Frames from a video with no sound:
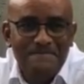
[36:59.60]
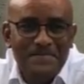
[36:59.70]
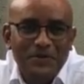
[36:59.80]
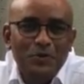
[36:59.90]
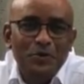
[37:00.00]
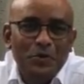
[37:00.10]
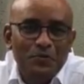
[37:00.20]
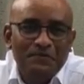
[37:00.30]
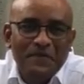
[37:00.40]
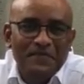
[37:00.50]
you know
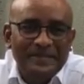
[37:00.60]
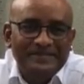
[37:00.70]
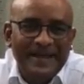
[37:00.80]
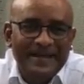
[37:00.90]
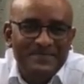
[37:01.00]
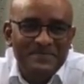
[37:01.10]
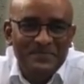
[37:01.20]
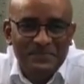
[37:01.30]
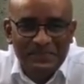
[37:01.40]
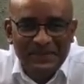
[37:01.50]
from the time
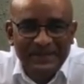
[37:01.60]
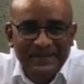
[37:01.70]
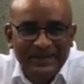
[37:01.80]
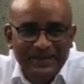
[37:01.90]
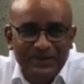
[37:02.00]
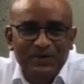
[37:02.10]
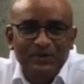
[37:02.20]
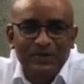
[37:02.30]
you